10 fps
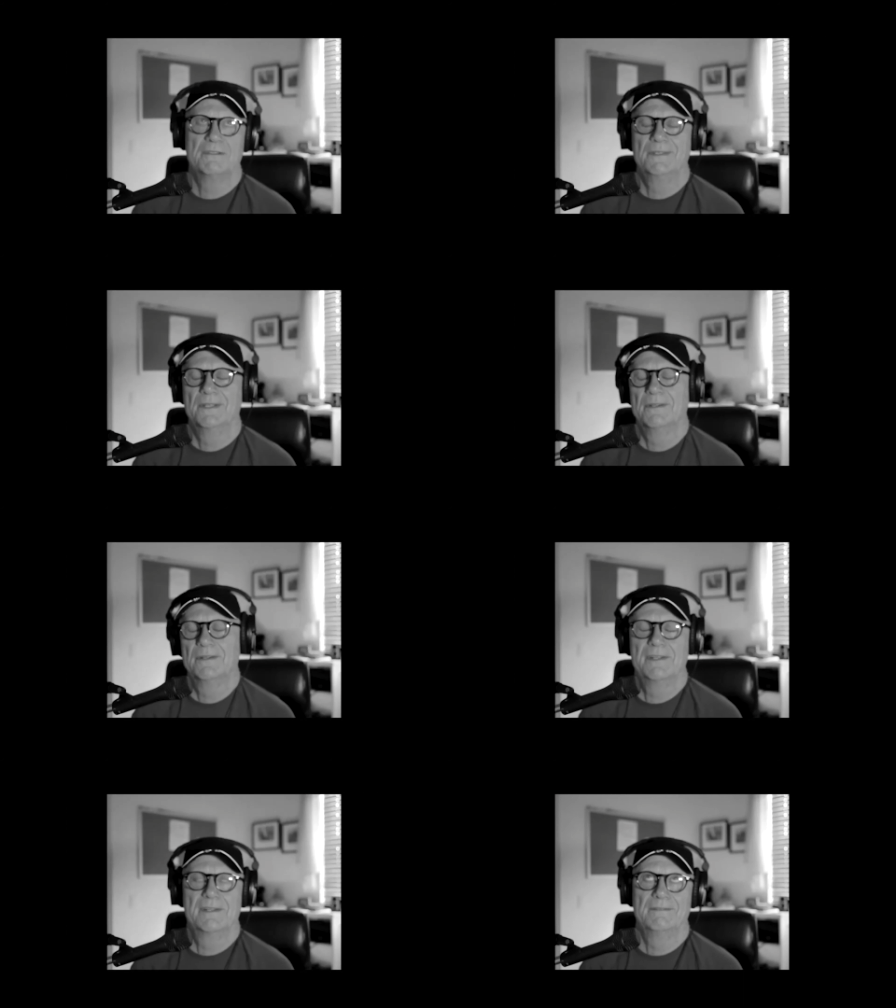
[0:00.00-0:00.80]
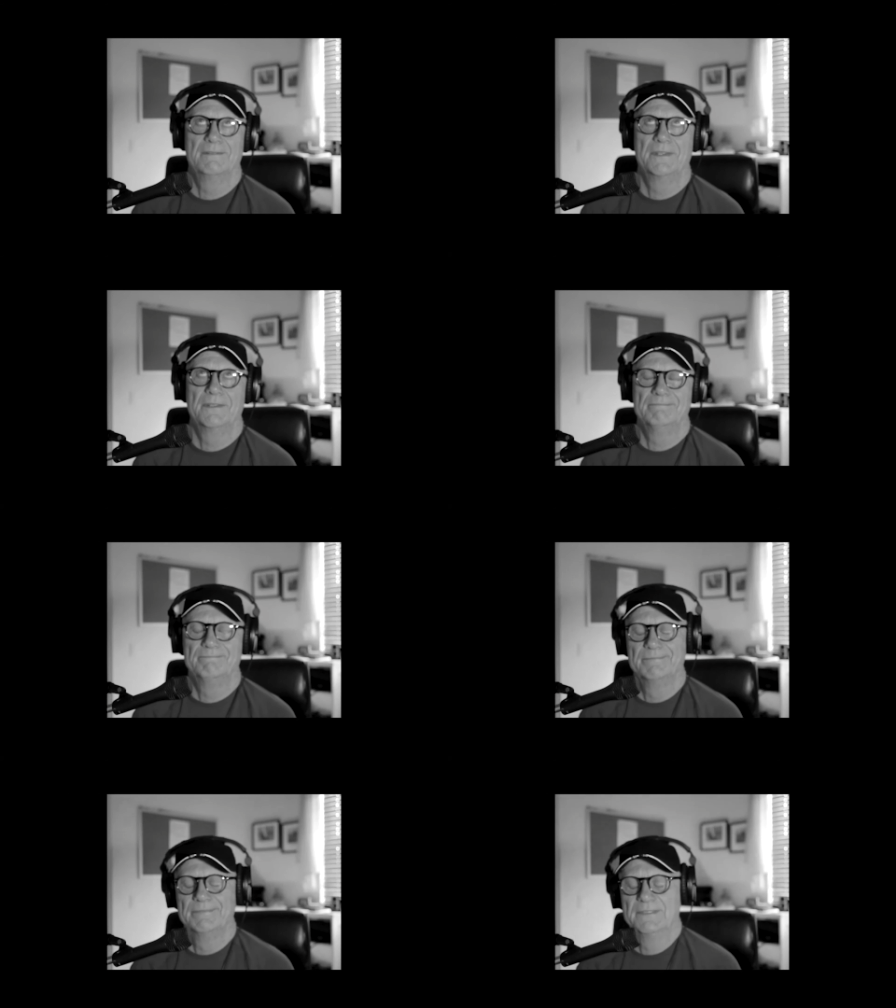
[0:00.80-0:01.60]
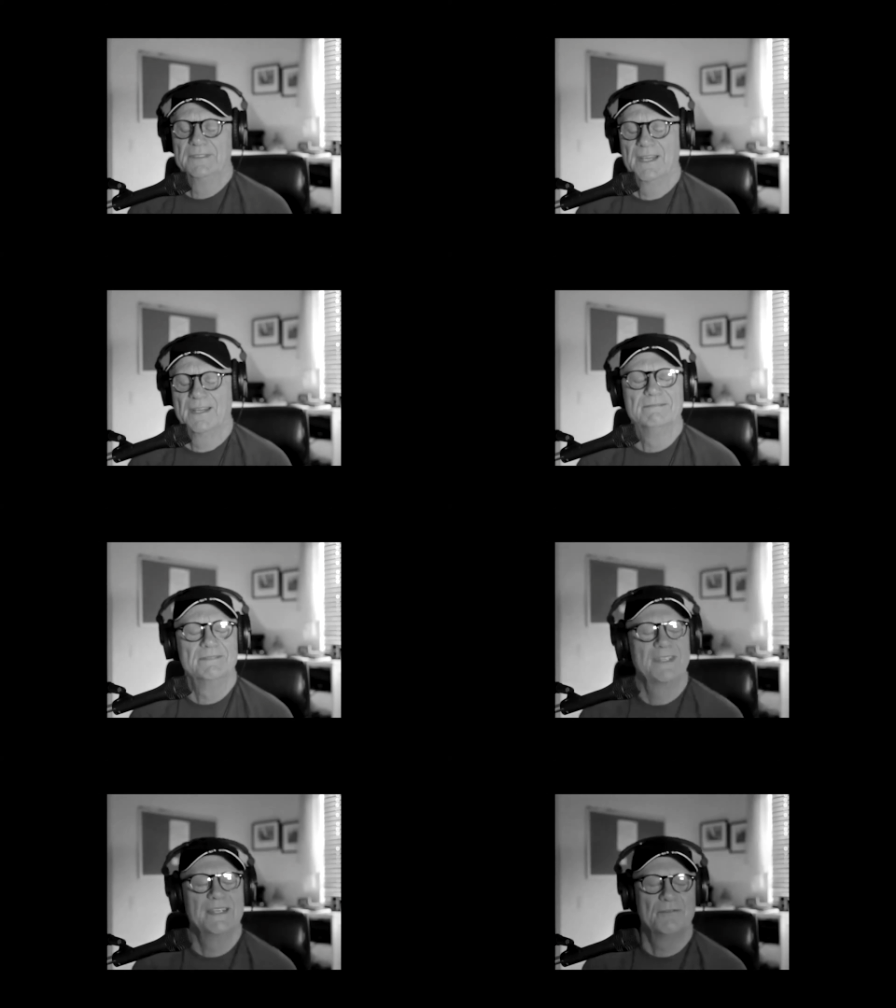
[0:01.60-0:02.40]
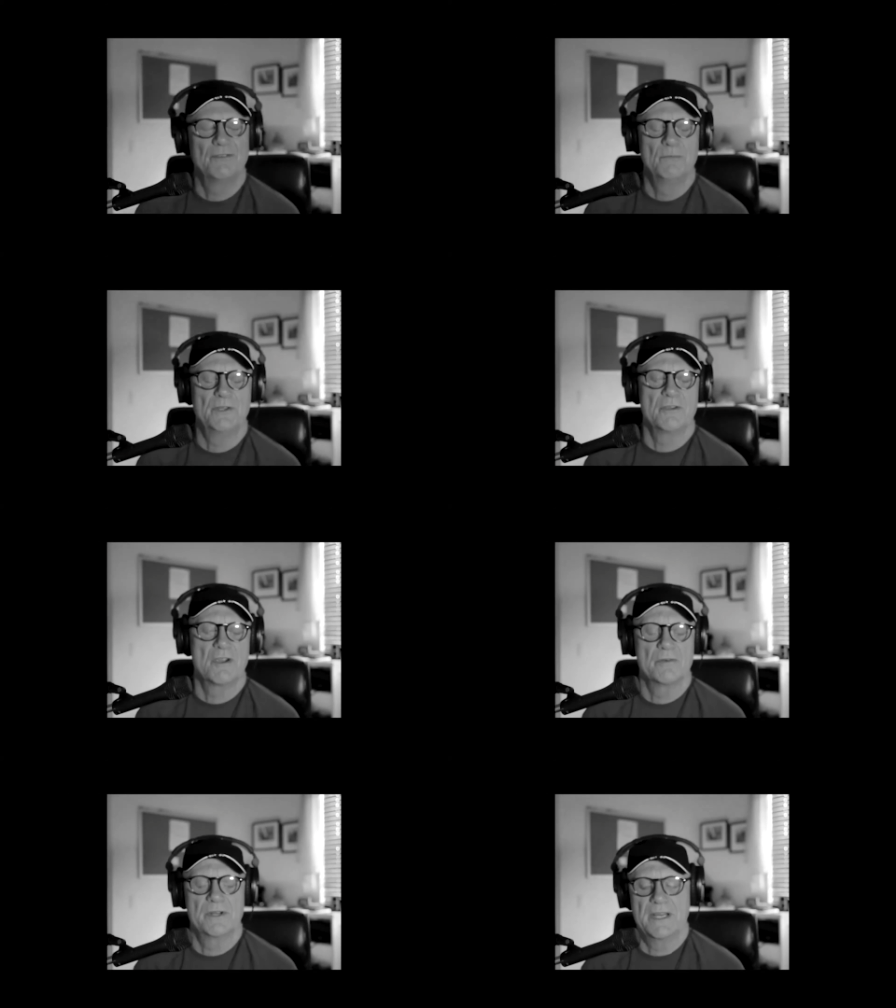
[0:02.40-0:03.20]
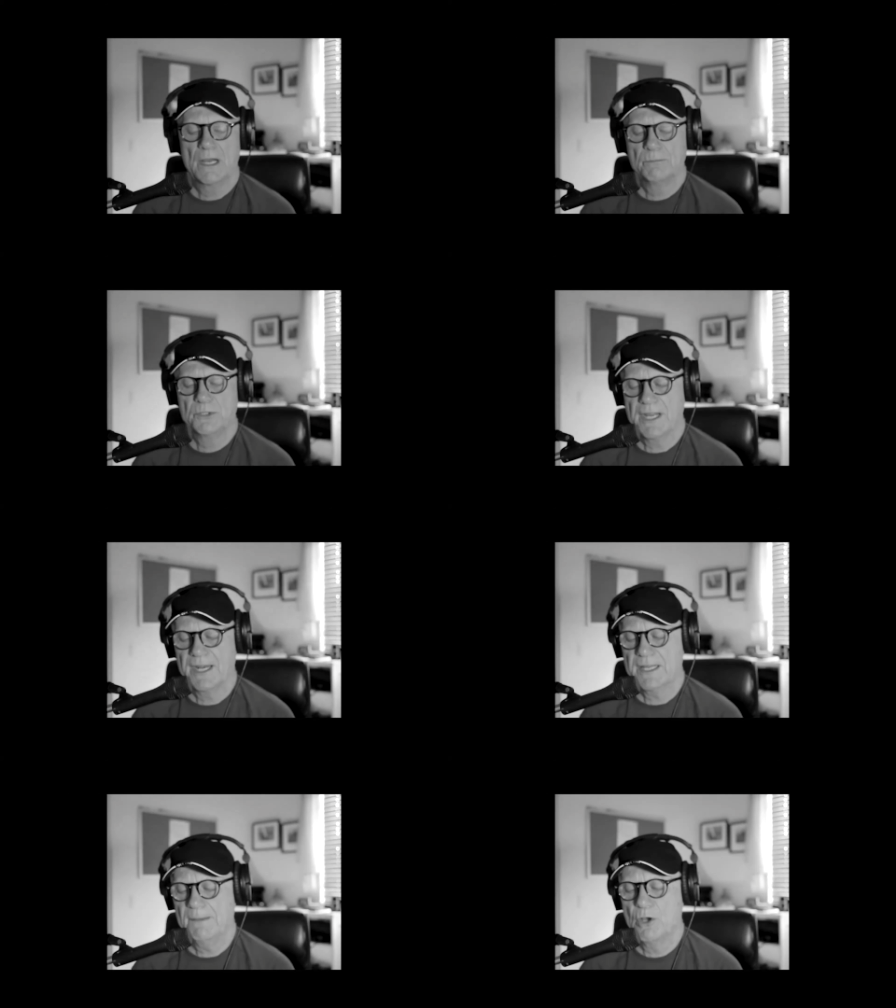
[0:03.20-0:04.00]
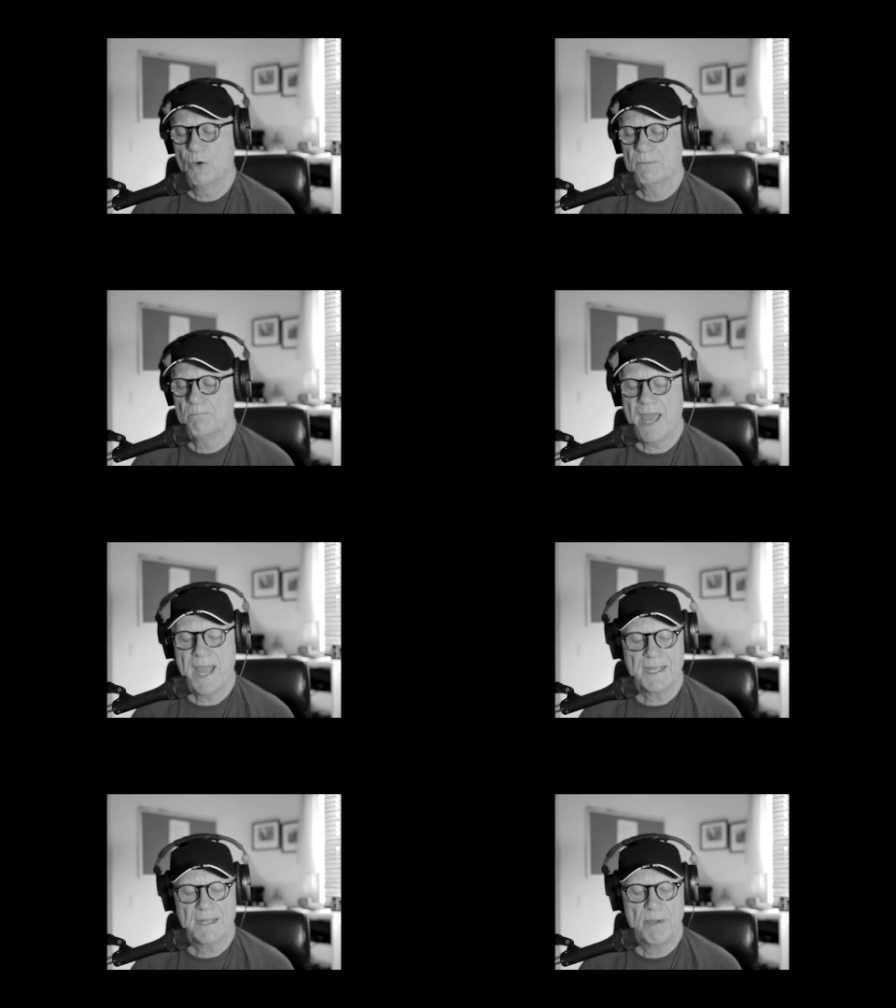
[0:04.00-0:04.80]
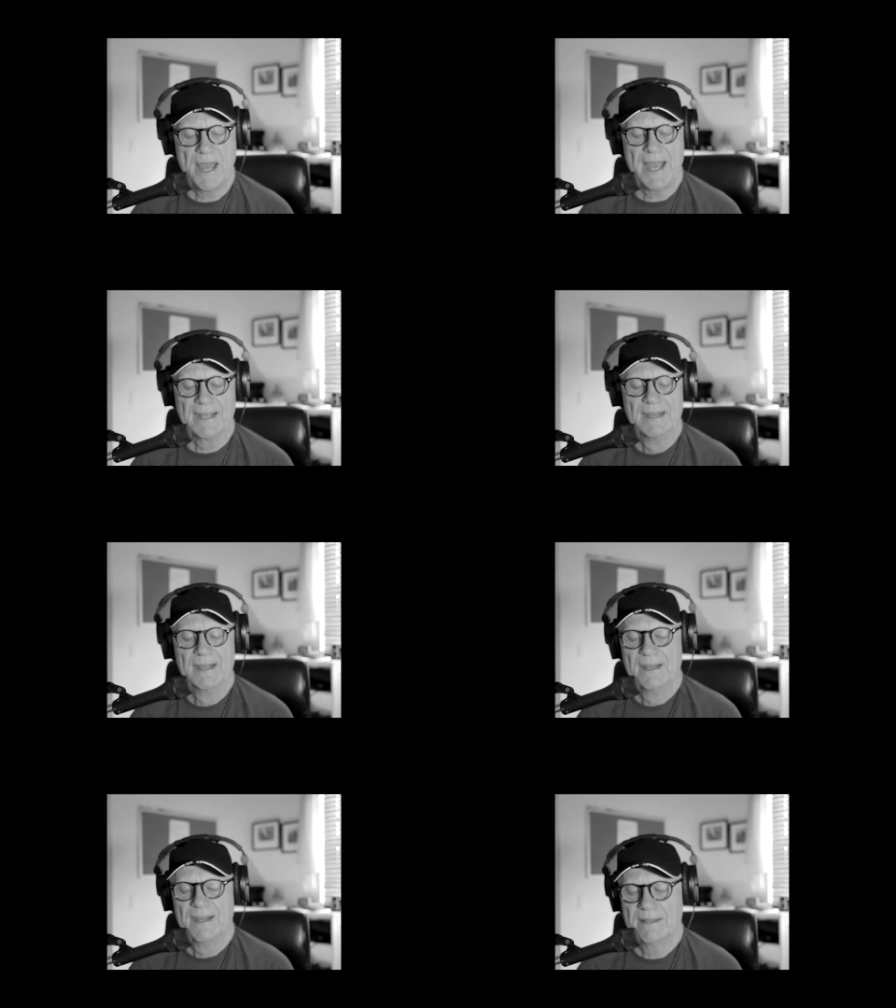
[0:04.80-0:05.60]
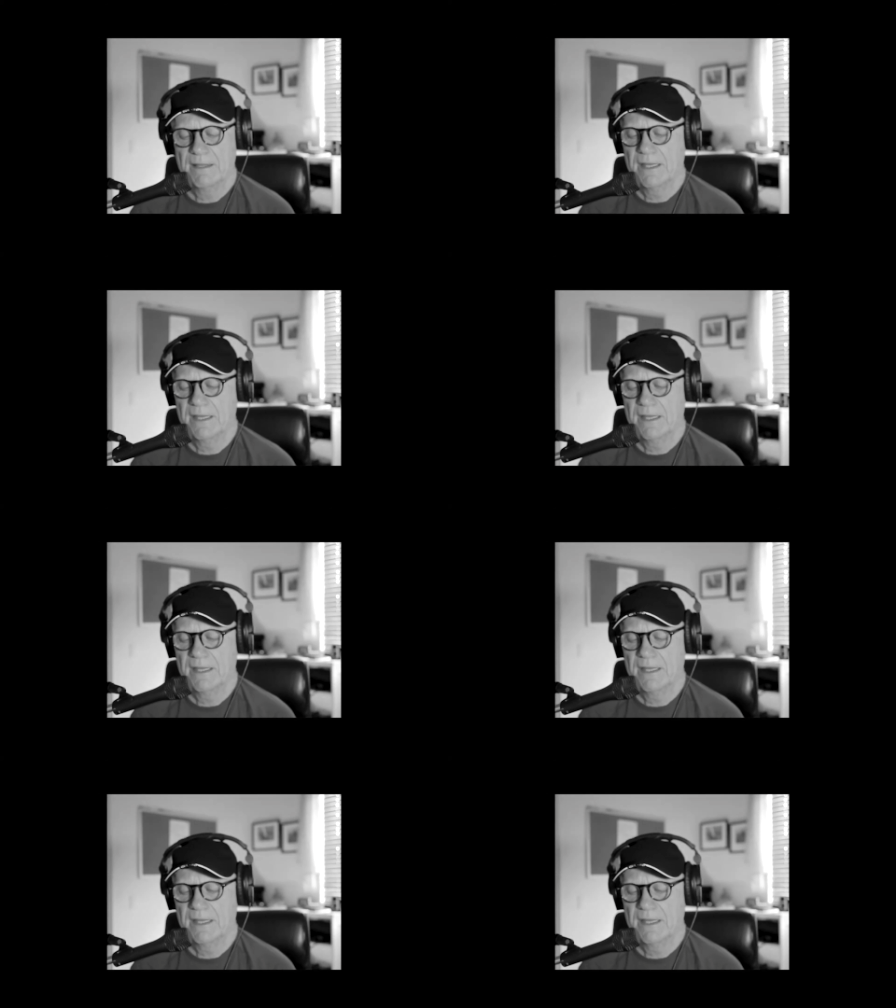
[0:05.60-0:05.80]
you know you, you yeah. It familiarity helps. You got to keep going back and back. I think